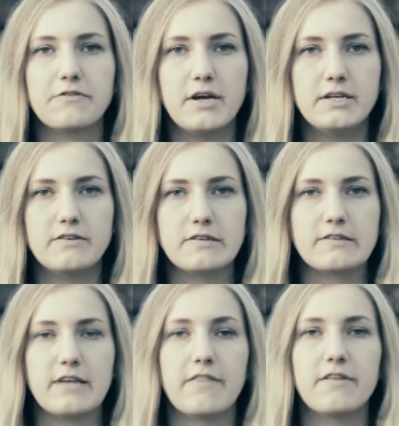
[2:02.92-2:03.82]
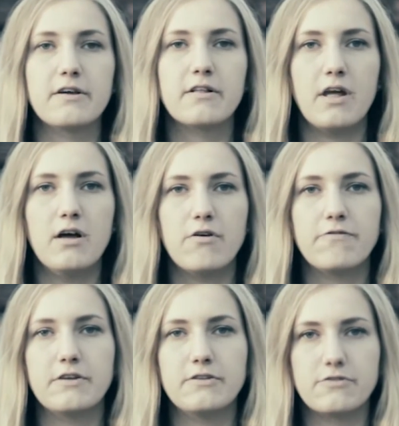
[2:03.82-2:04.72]
19th and the decline
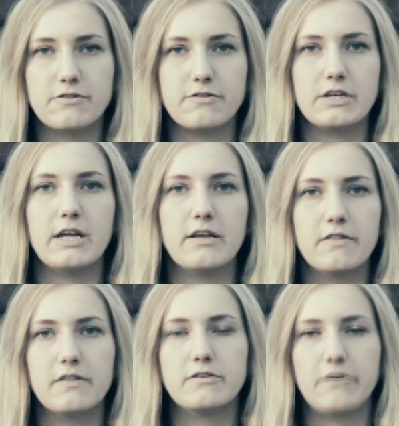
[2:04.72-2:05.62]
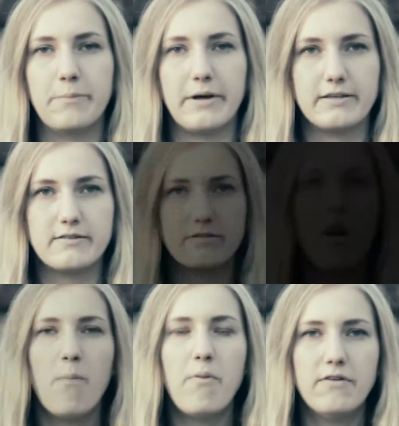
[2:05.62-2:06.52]
of industry hit the Donbas.
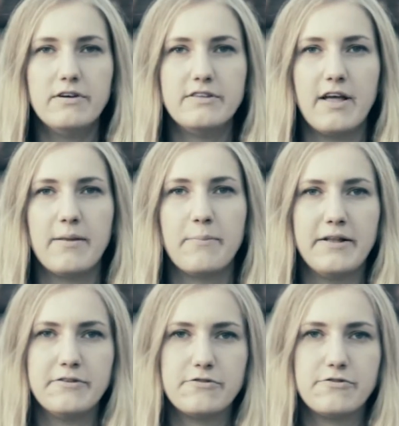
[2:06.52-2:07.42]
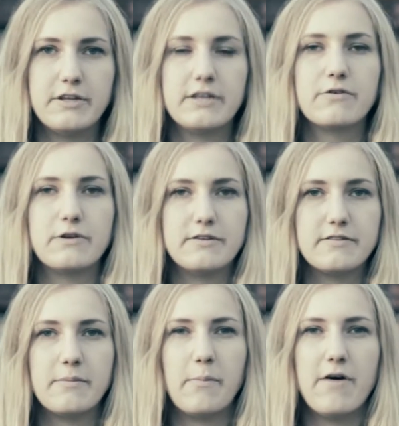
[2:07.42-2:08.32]
Poverty and banditry
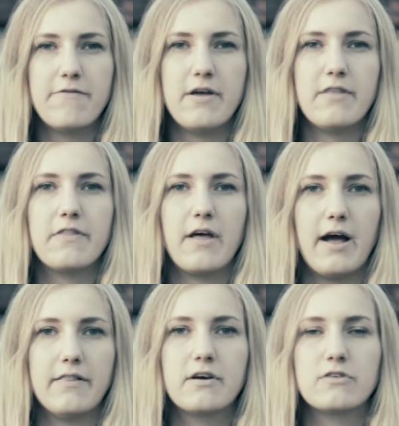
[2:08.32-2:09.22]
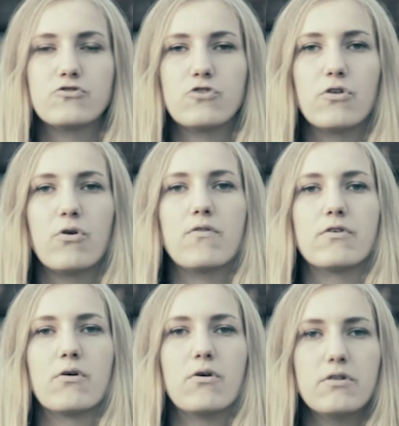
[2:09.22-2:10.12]
increased. The mafia had the control
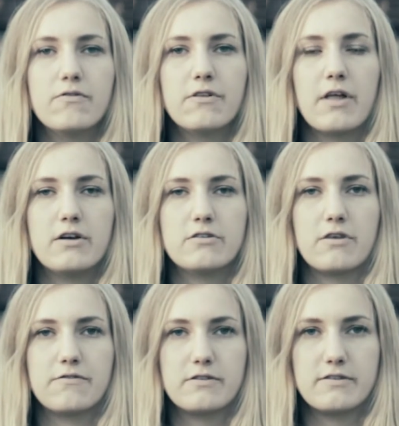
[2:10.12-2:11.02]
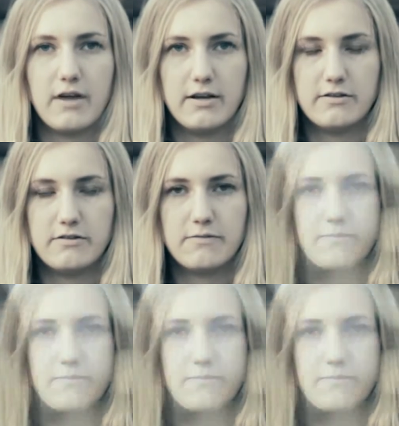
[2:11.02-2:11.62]
over all of the layers of society.